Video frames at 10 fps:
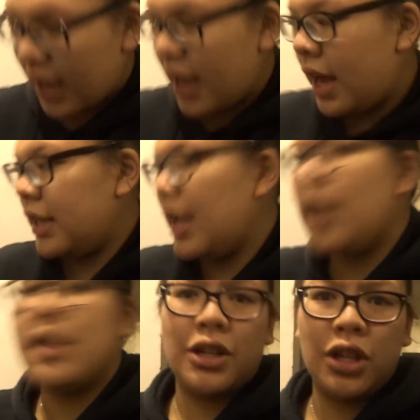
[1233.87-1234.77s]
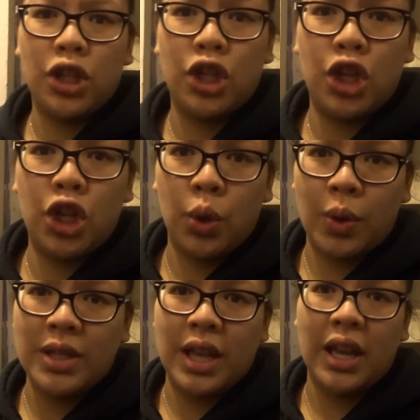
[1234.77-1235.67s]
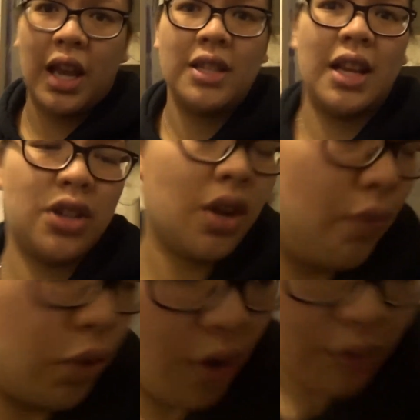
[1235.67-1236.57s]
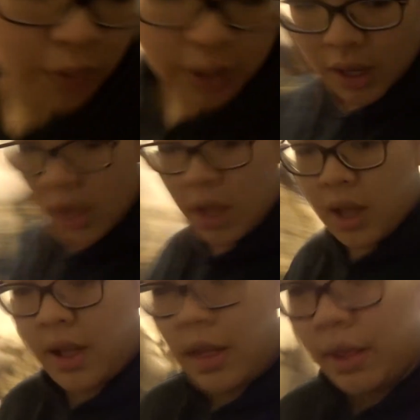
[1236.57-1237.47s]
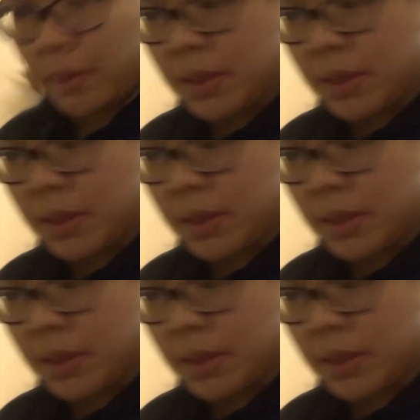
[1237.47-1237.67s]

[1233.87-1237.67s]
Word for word: and it is actually the cutest thing. It's actually a Rudolph one. Let me